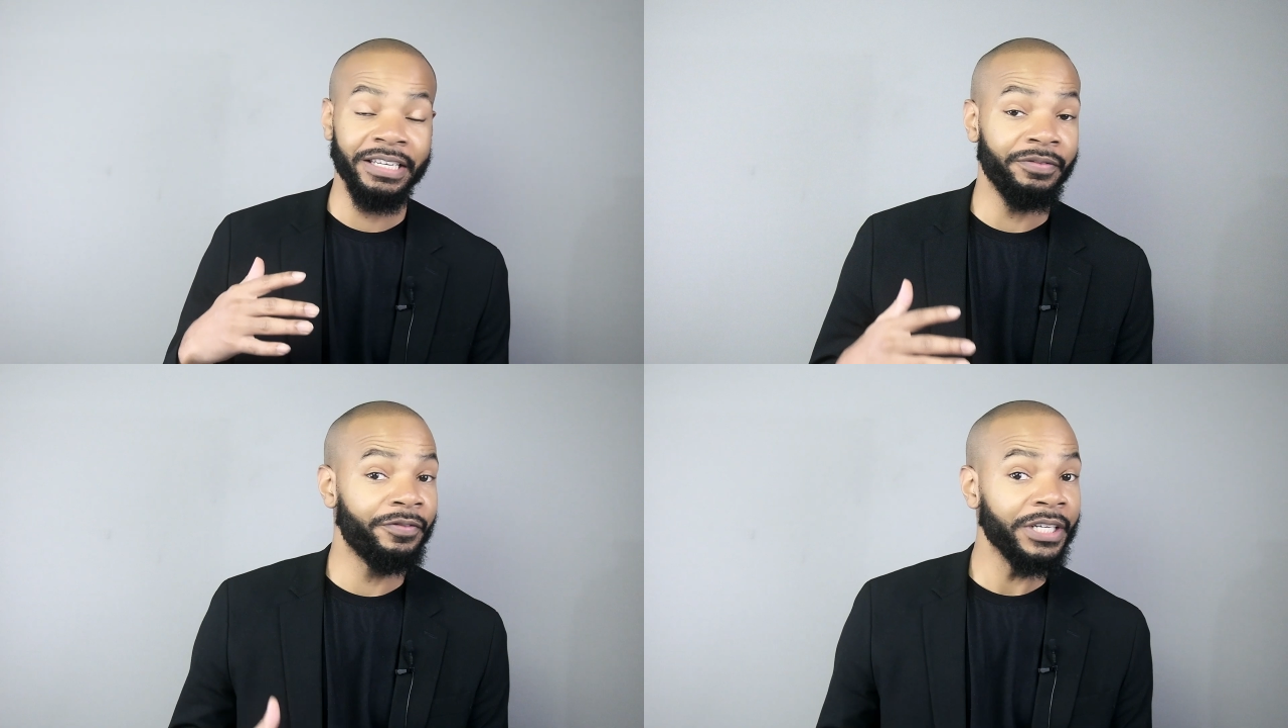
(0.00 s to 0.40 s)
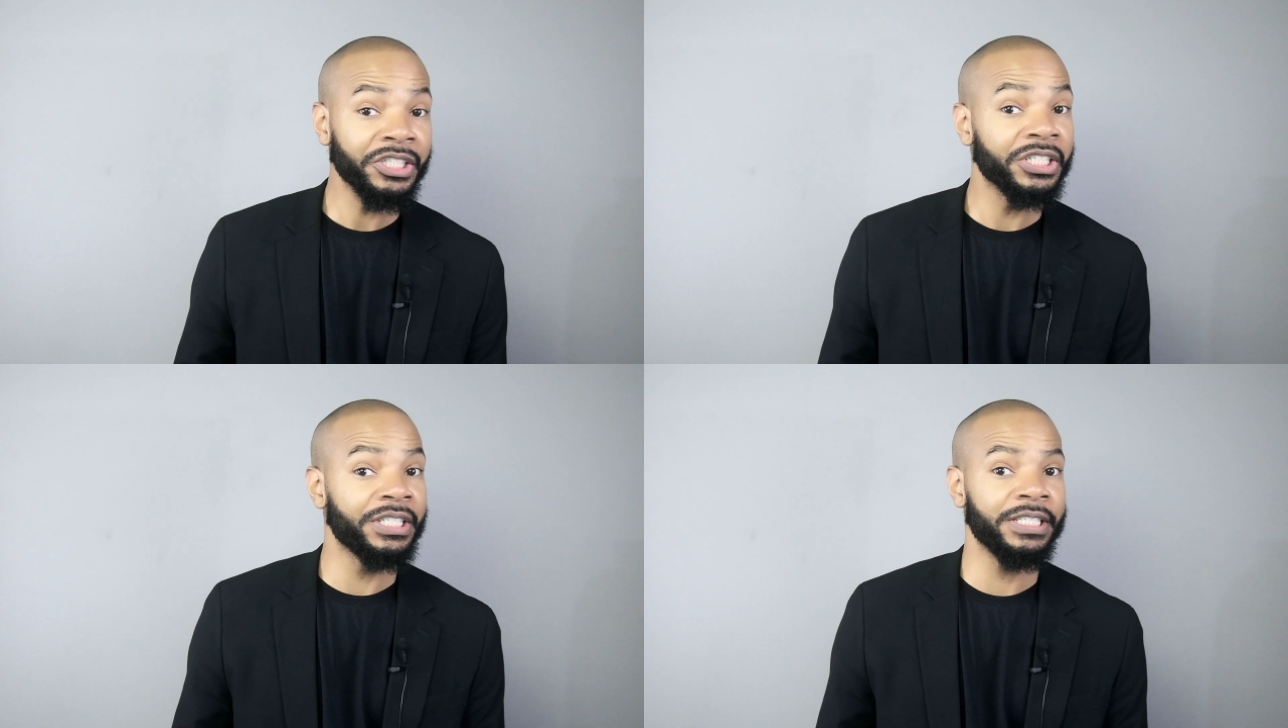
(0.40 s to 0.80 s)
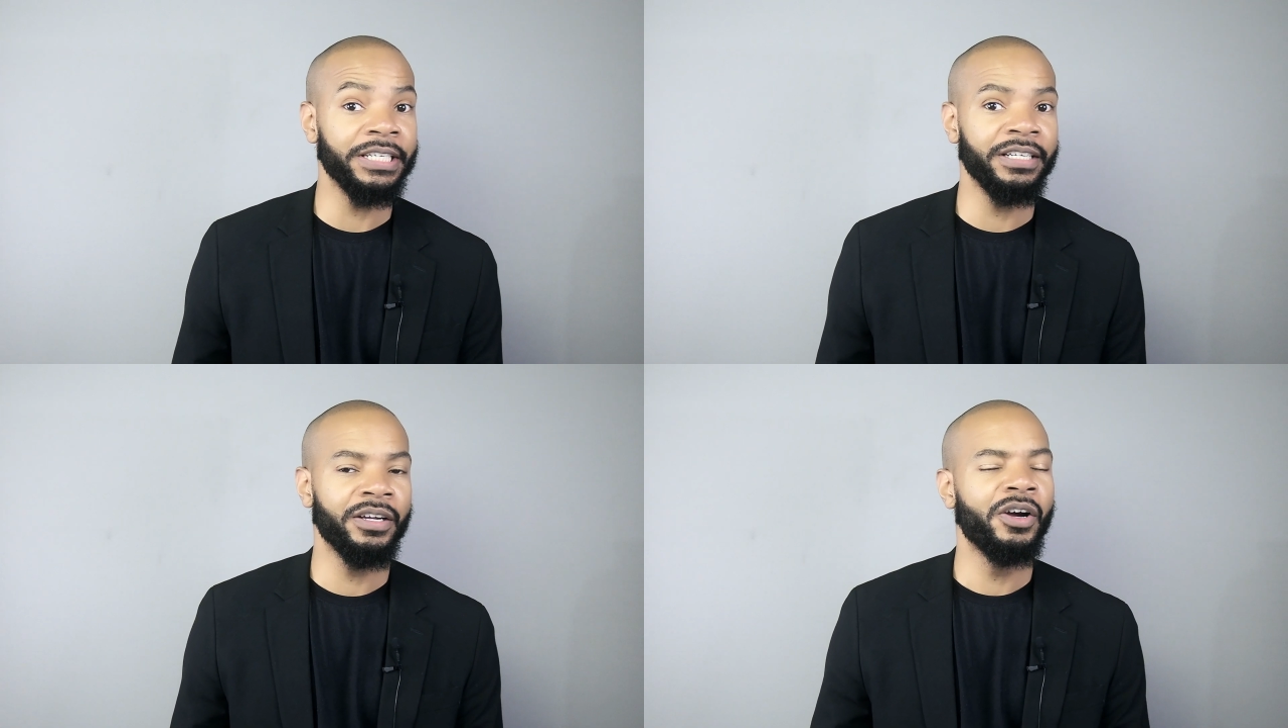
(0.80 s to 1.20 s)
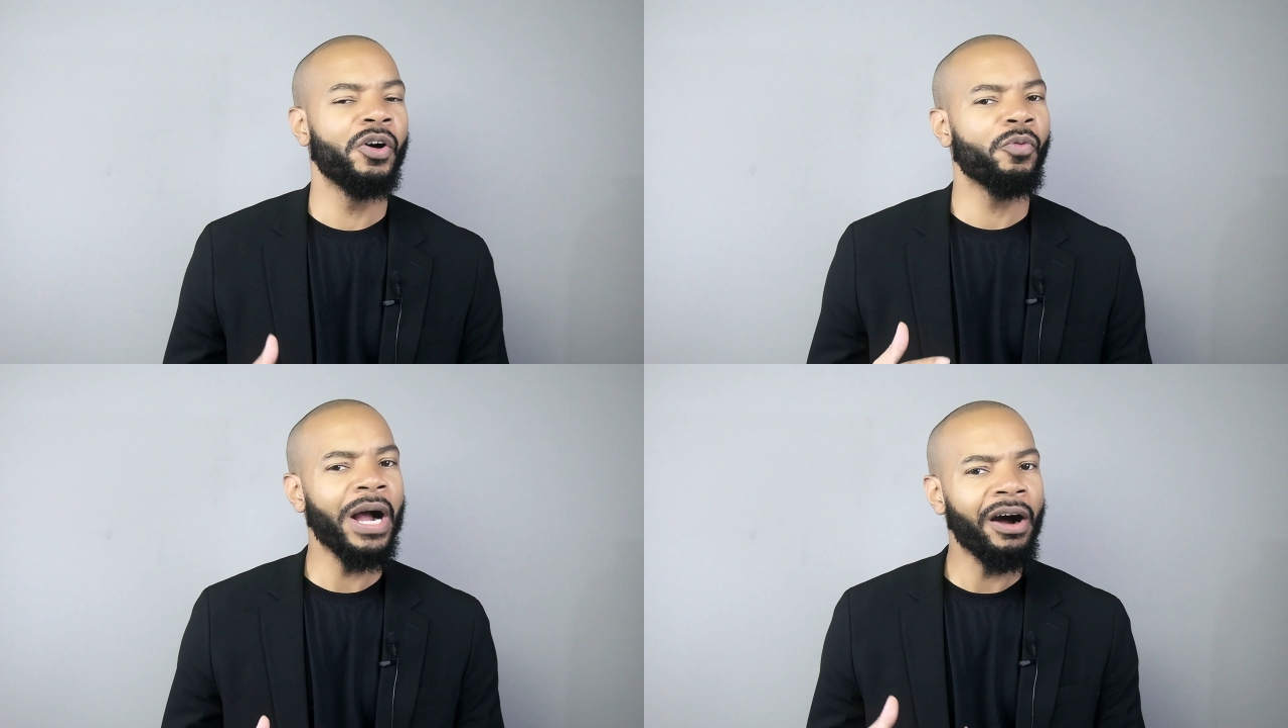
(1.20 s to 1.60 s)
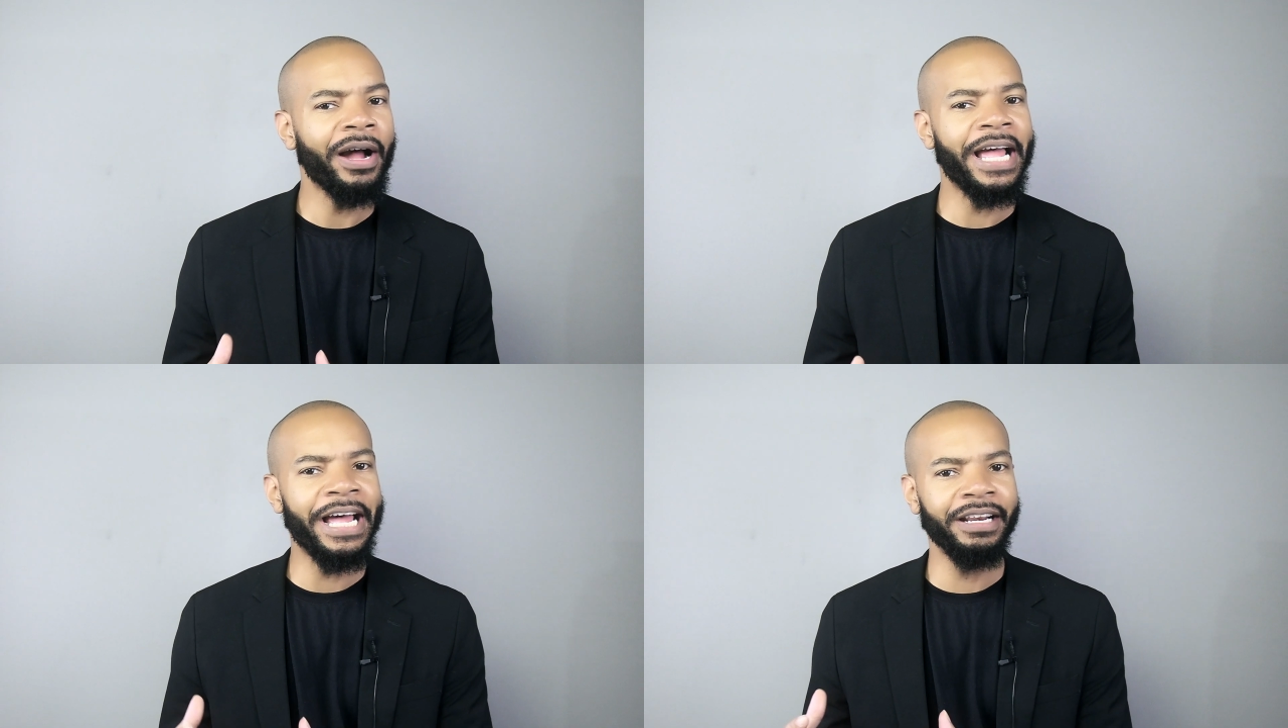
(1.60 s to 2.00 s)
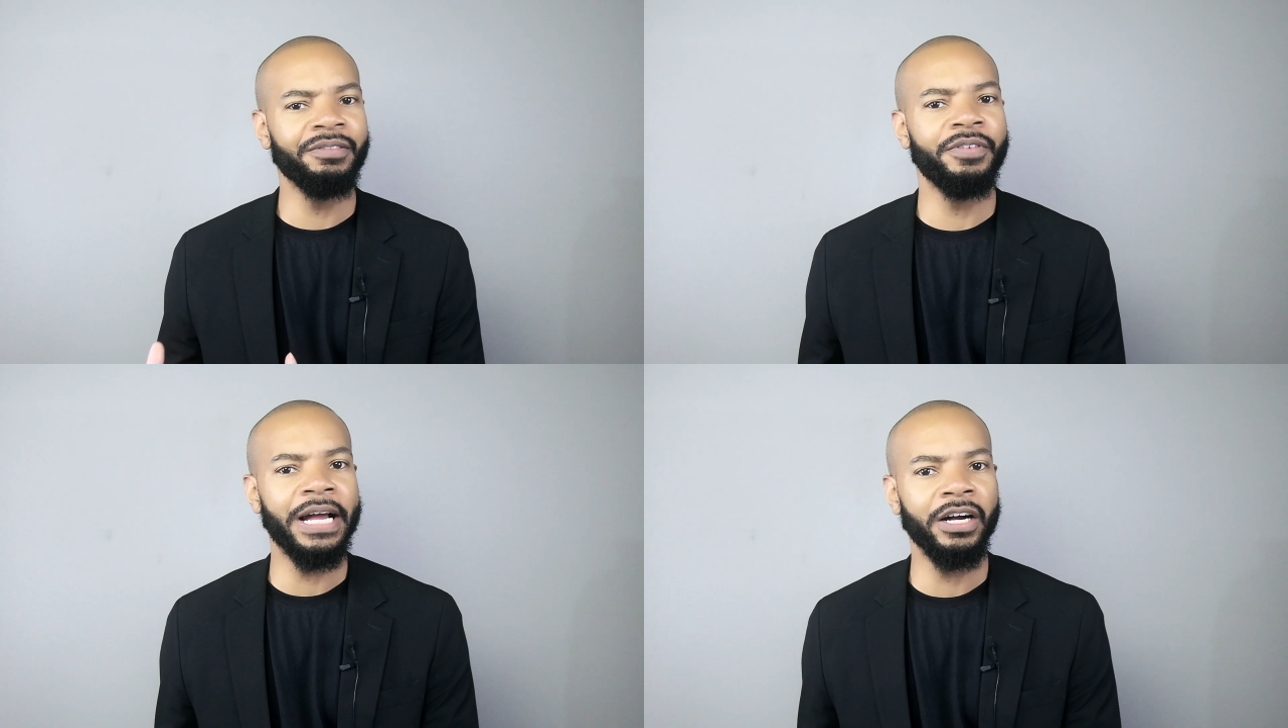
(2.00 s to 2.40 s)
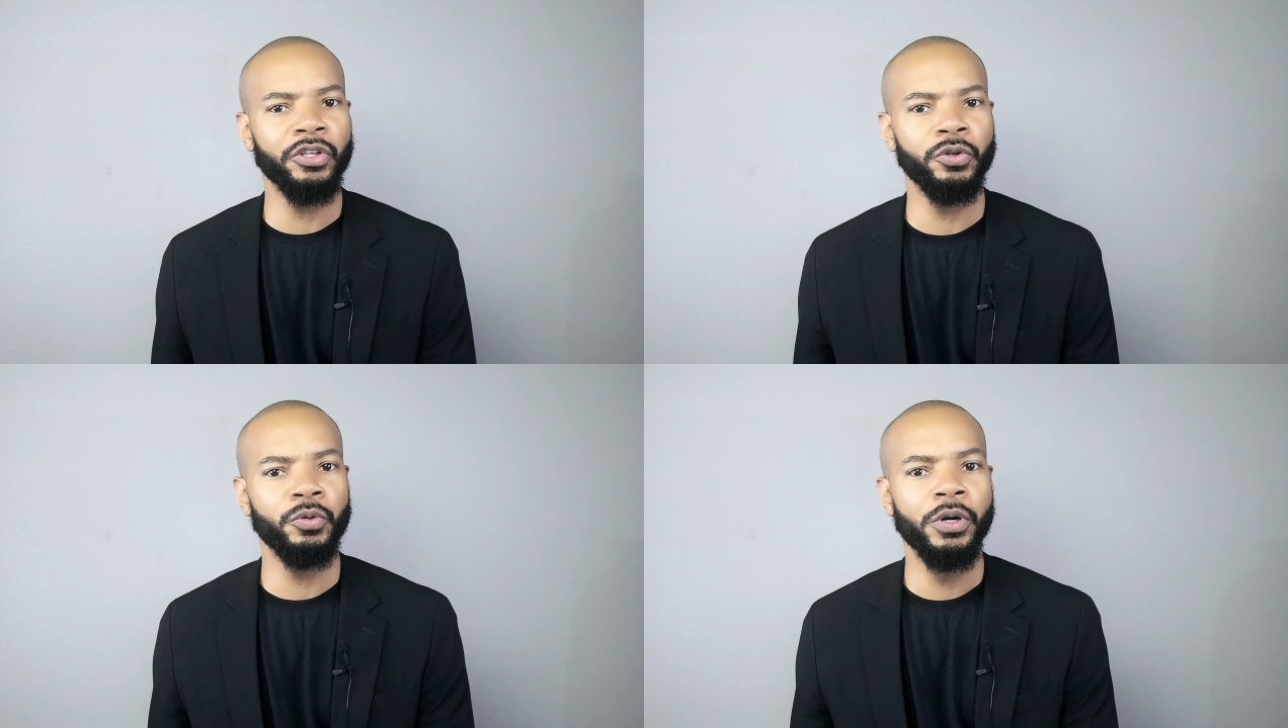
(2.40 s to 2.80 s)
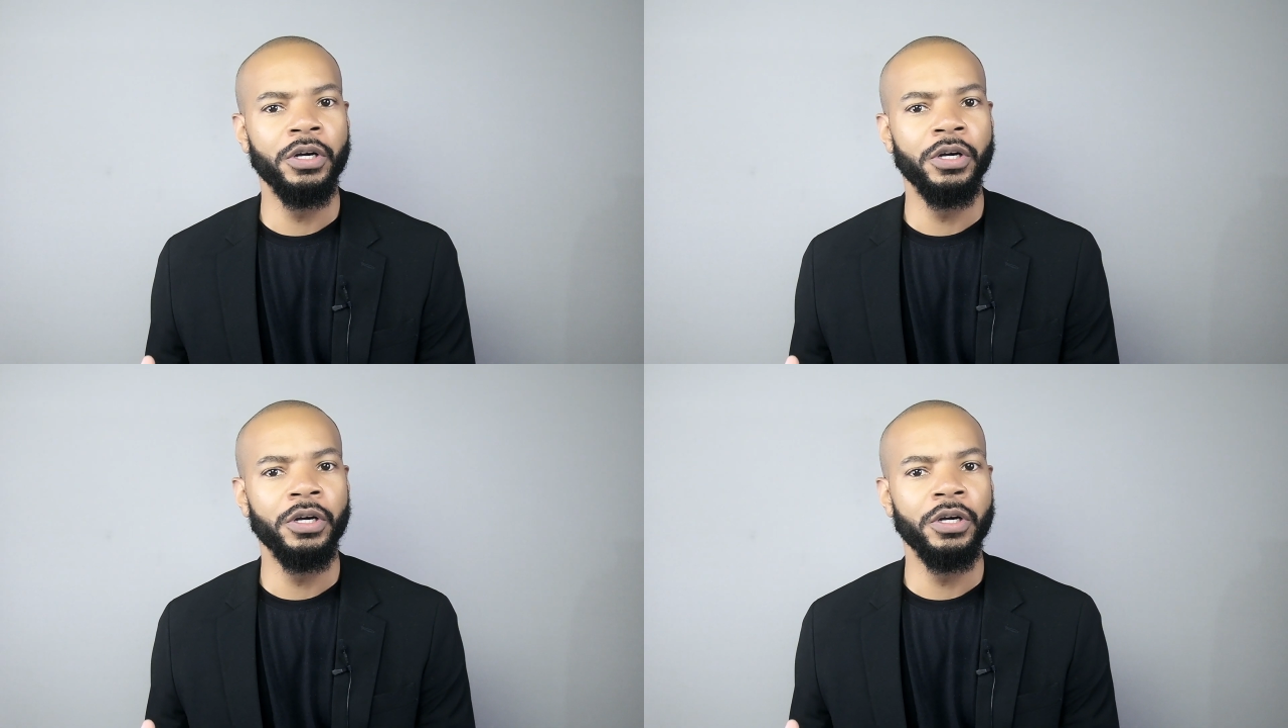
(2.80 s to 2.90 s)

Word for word: efficiency while adding value